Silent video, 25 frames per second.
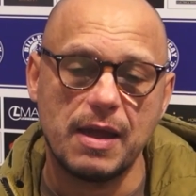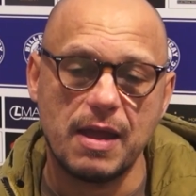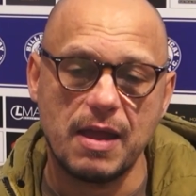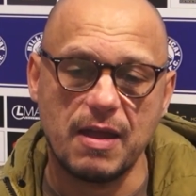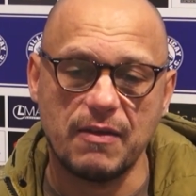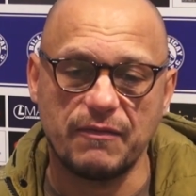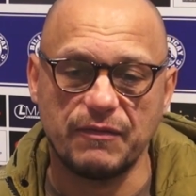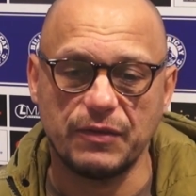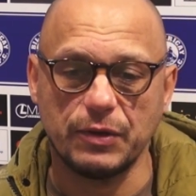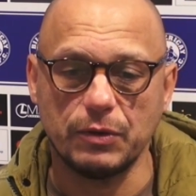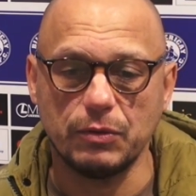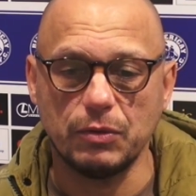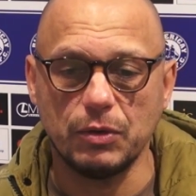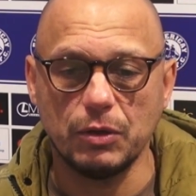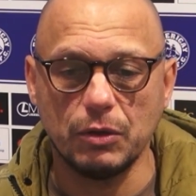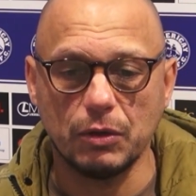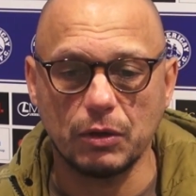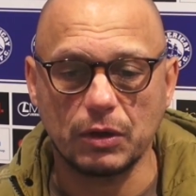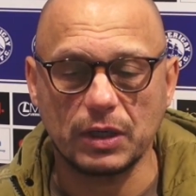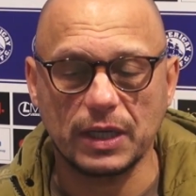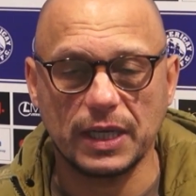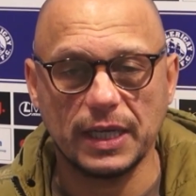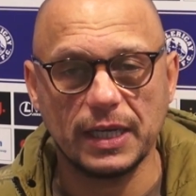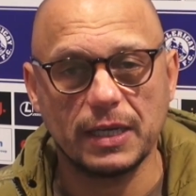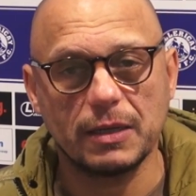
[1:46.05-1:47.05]
If you
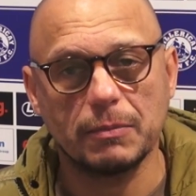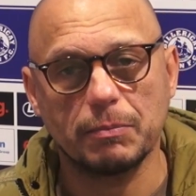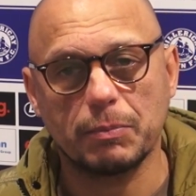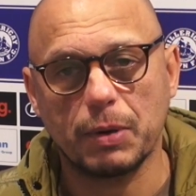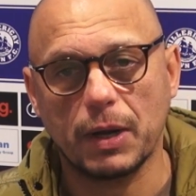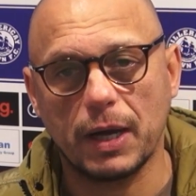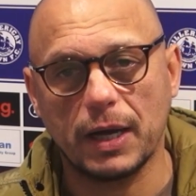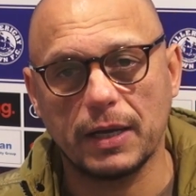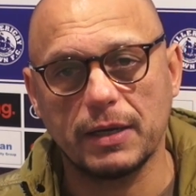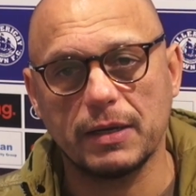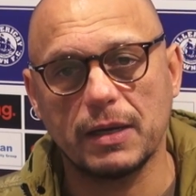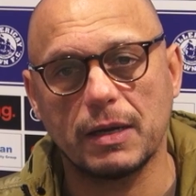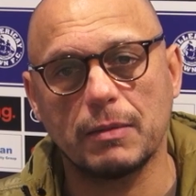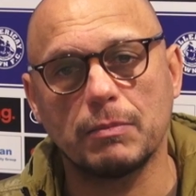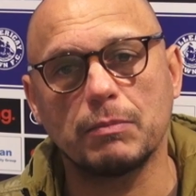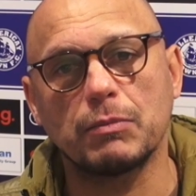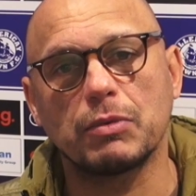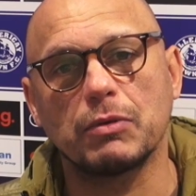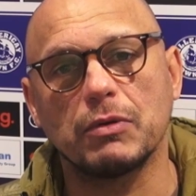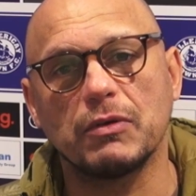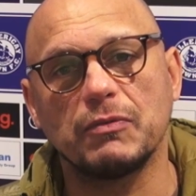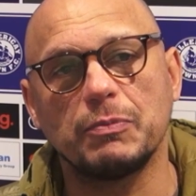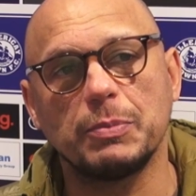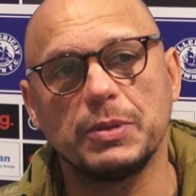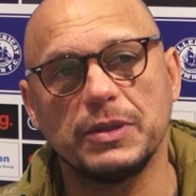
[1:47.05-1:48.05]
look, he can play a
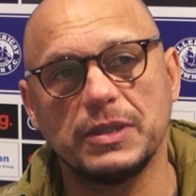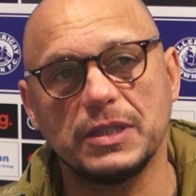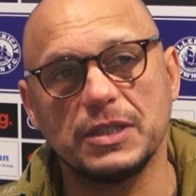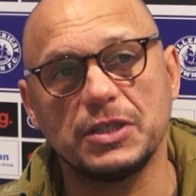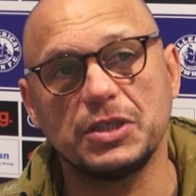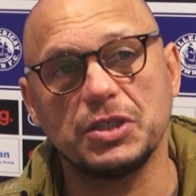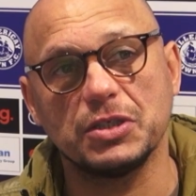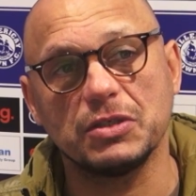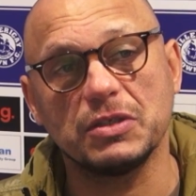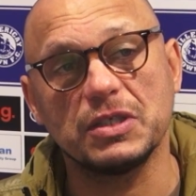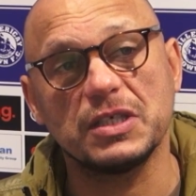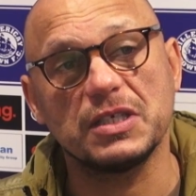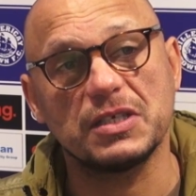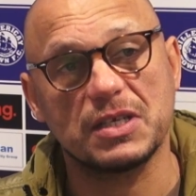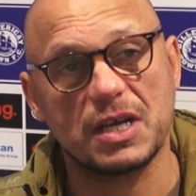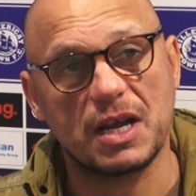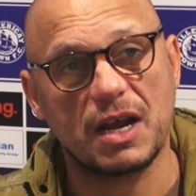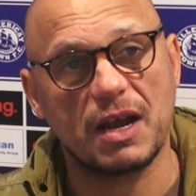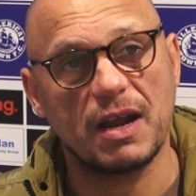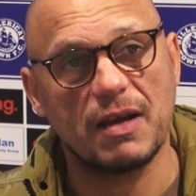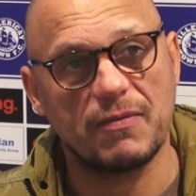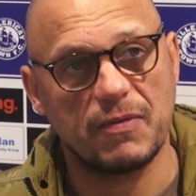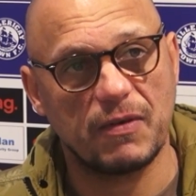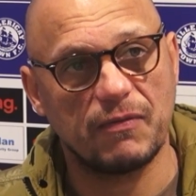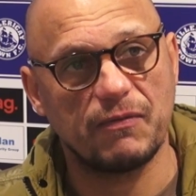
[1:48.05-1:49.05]
number of positions. He's a
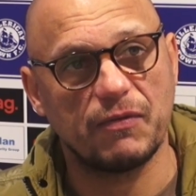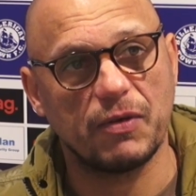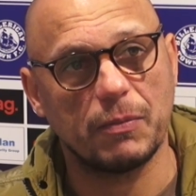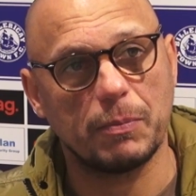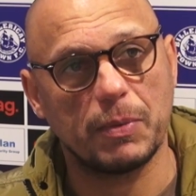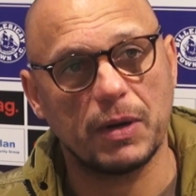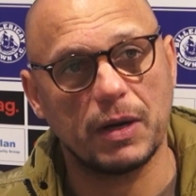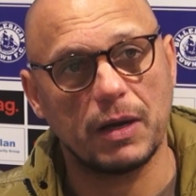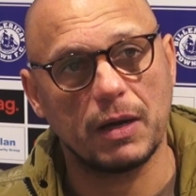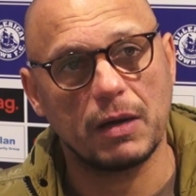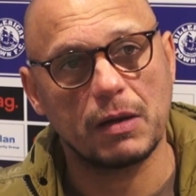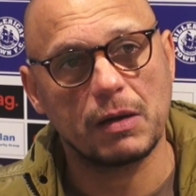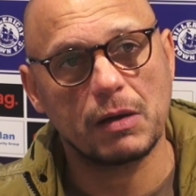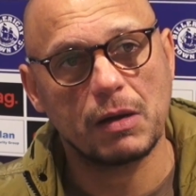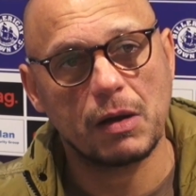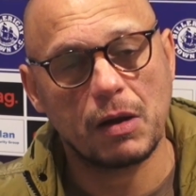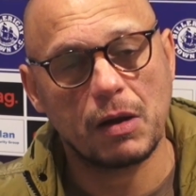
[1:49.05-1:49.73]
clever footballer.